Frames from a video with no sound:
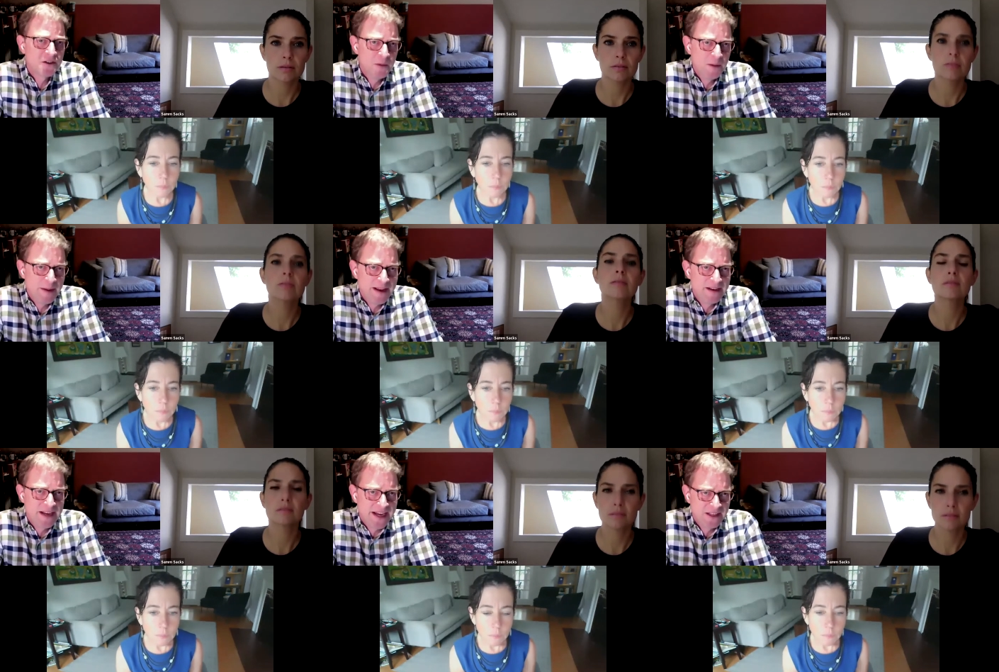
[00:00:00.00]
Speaker 1: could be
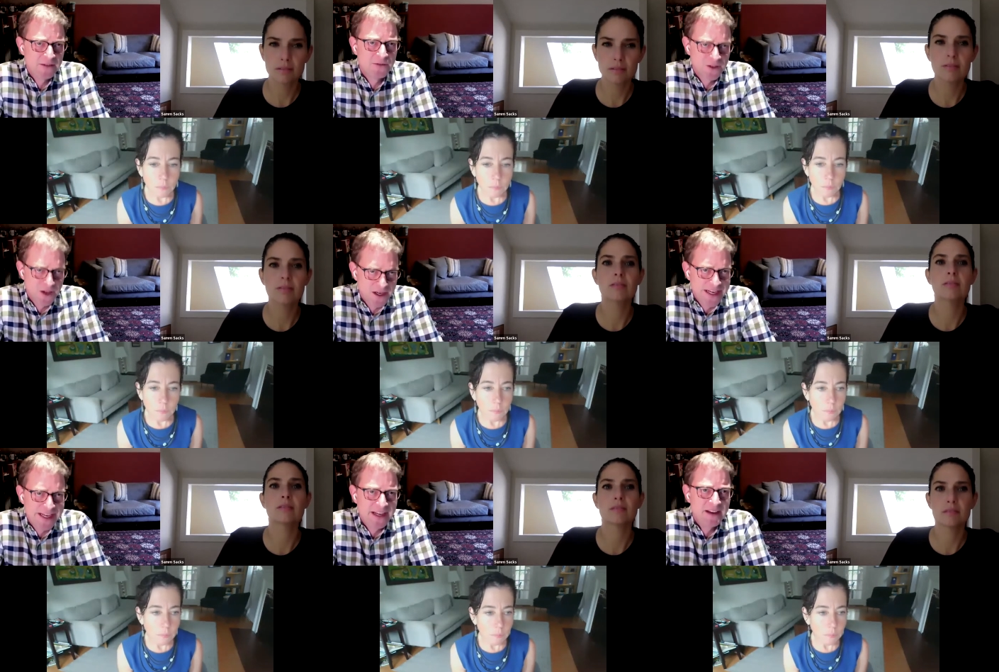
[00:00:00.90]
banned as of
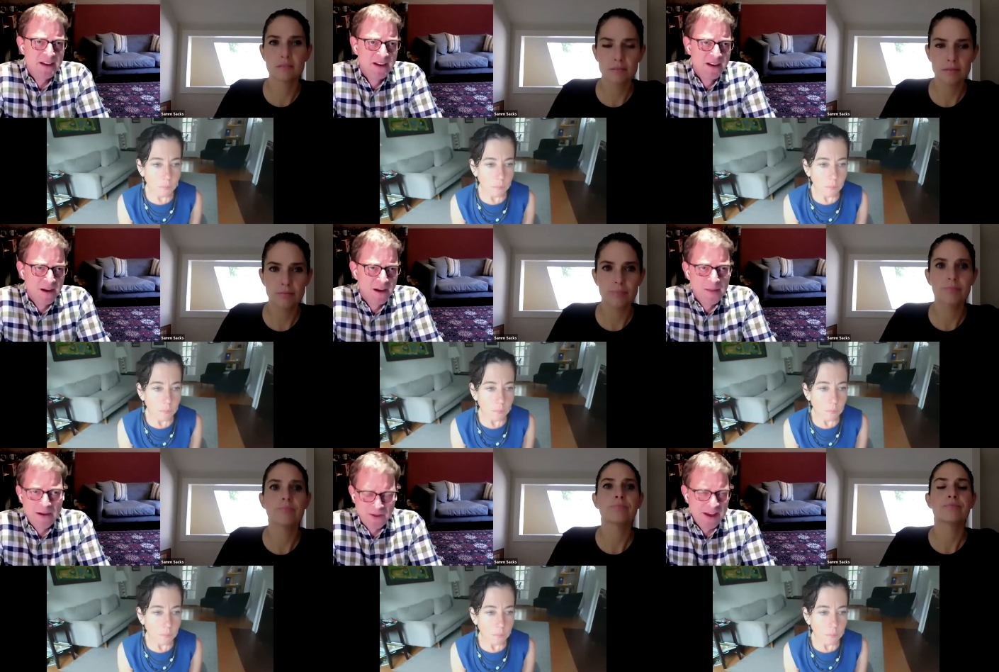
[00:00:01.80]
Sunday. Um,
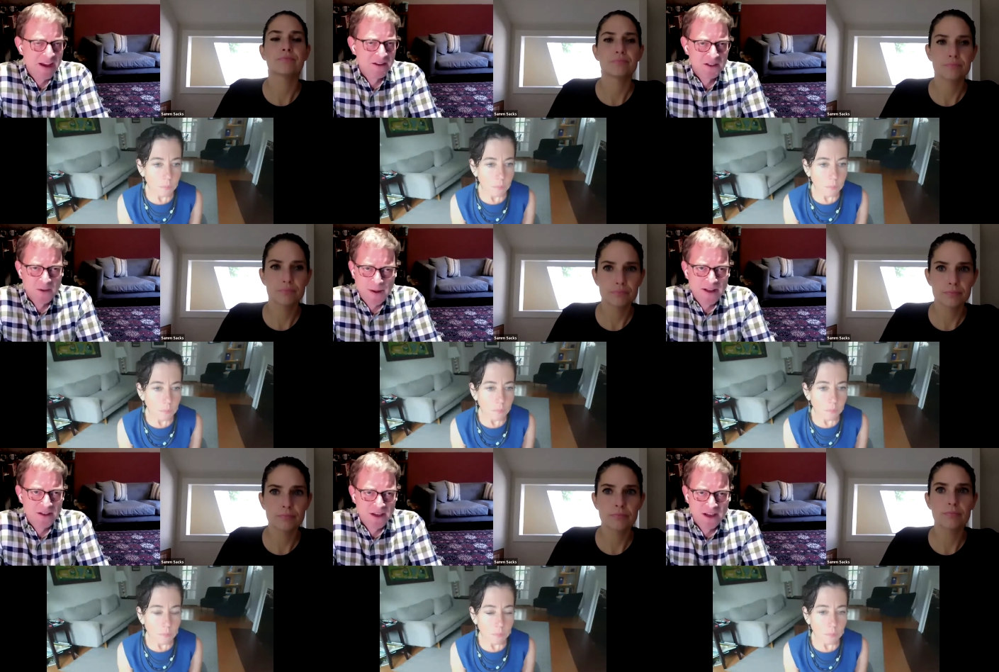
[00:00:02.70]
everything else
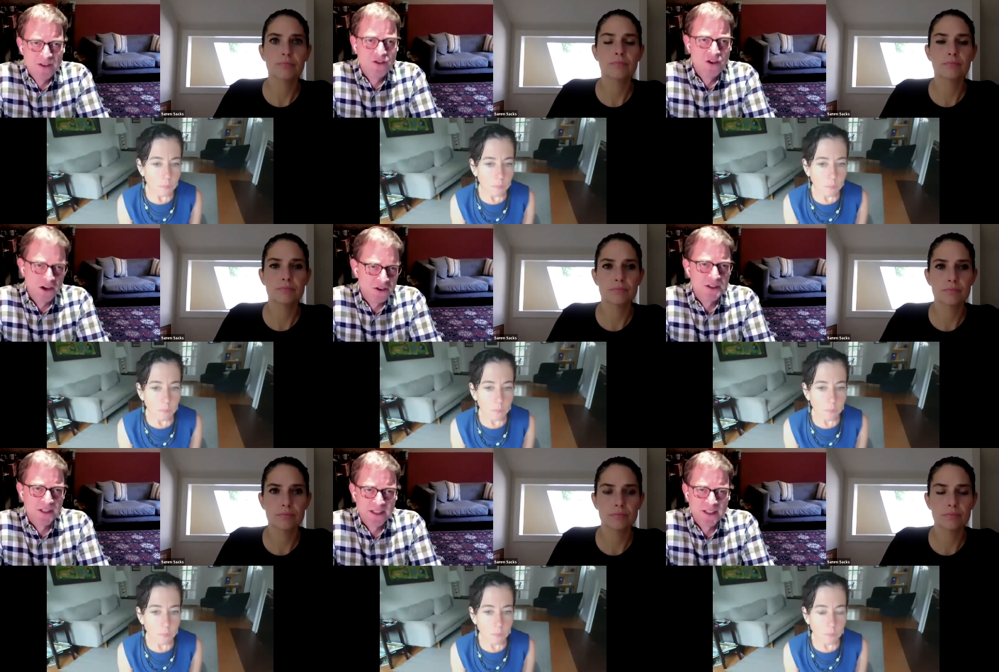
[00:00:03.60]
depends on judges,
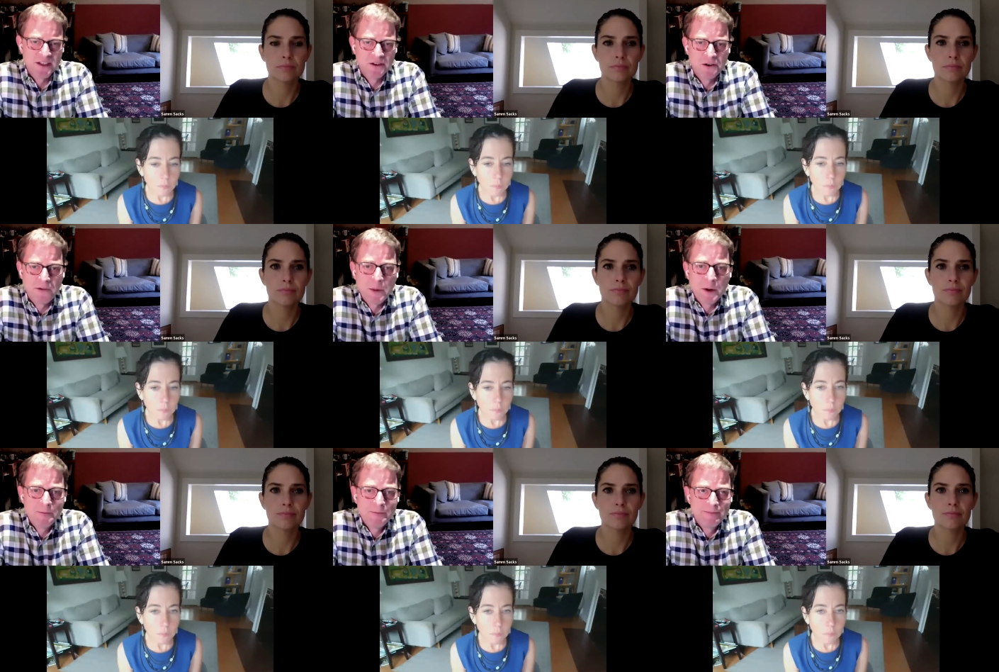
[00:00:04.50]
at least until November.
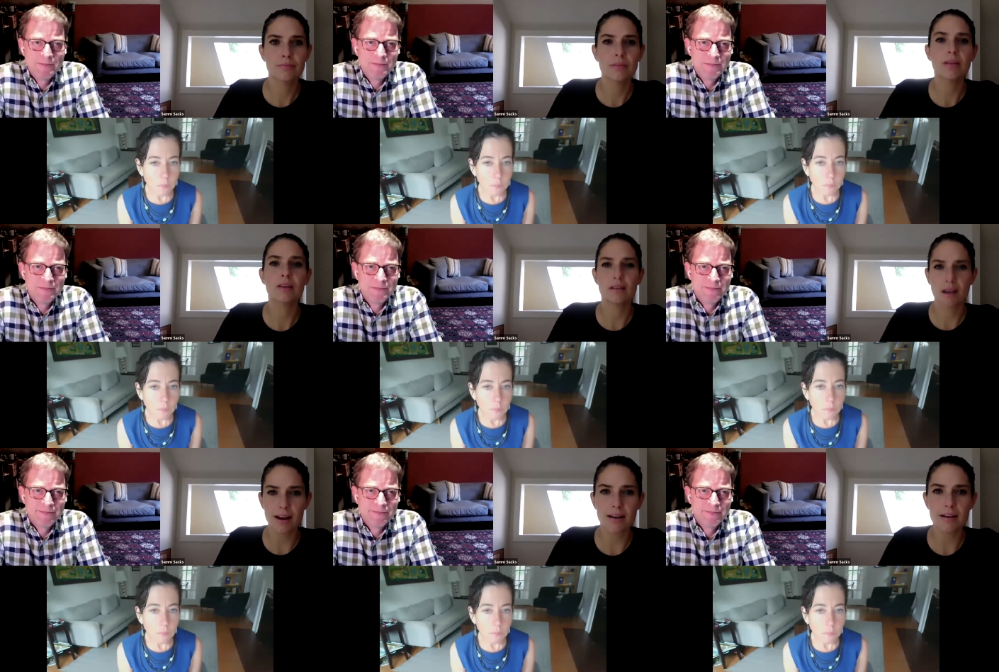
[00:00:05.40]

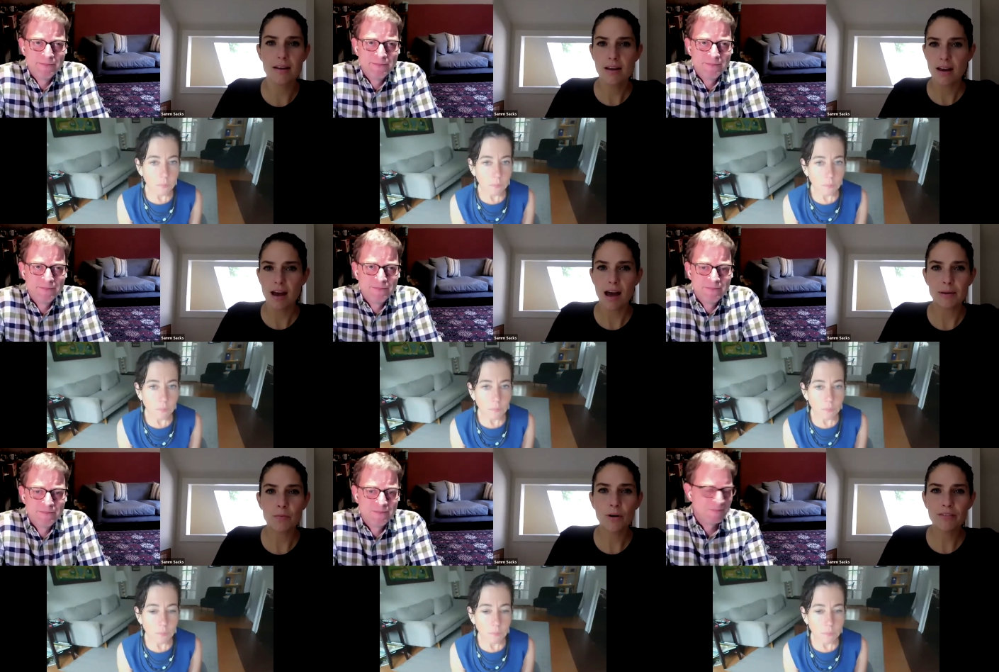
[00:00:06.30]
Speaker 2: Got it. I mean,
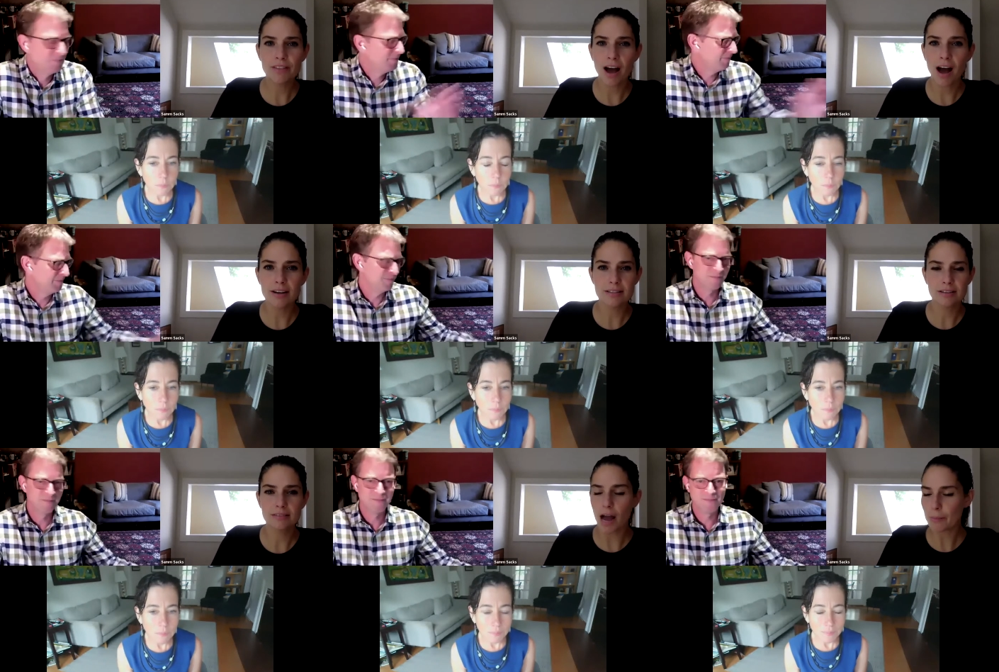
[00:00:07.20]
one of the hottest
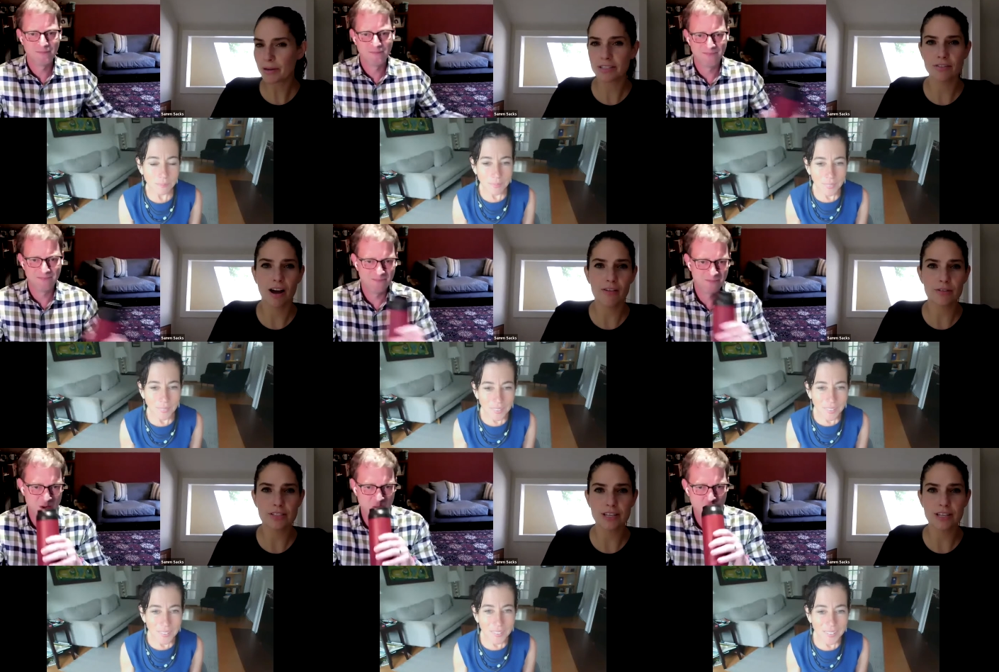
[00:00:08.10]
topics of
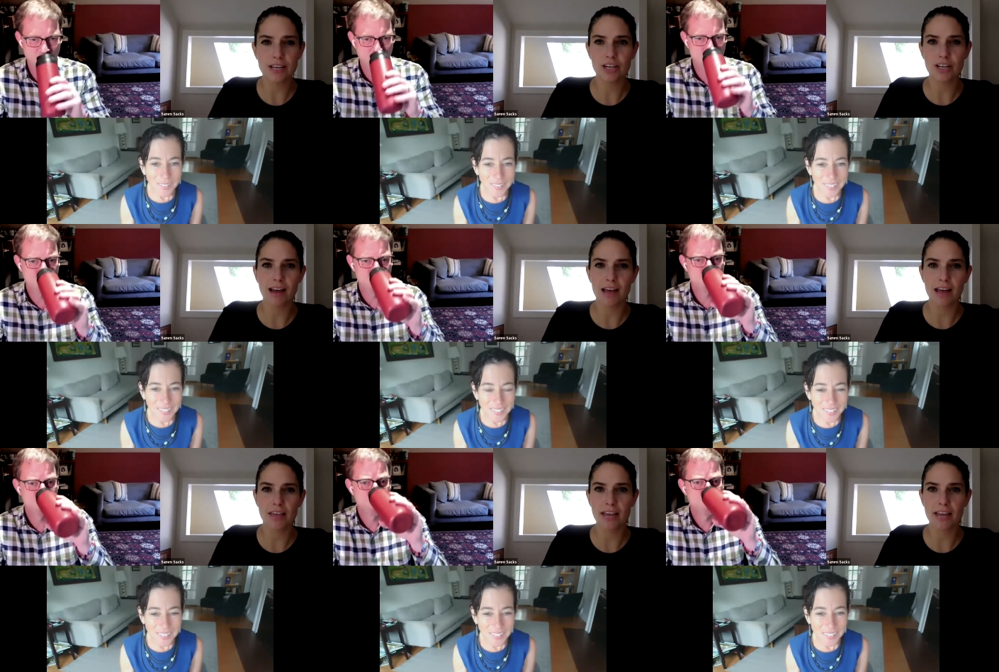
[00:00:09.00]
conversation, I
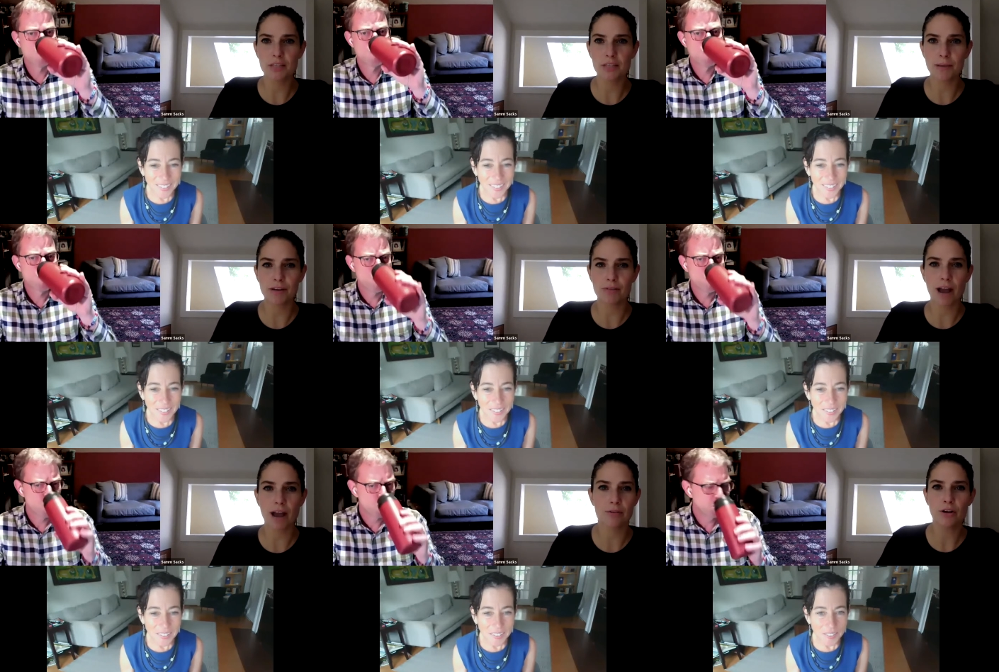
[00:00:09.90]
think, has been
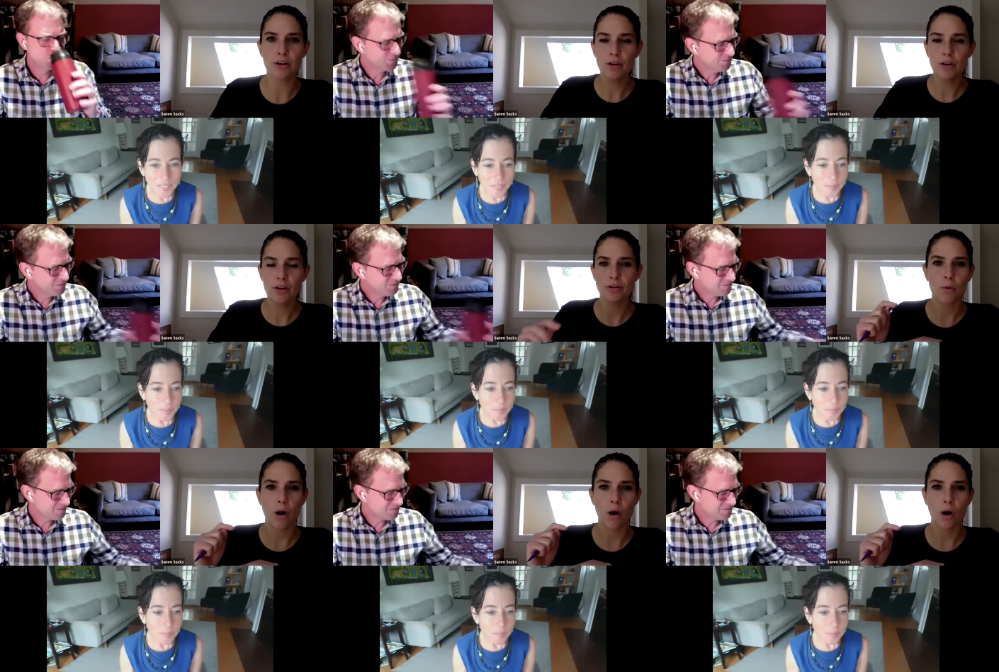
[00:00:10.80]
around know,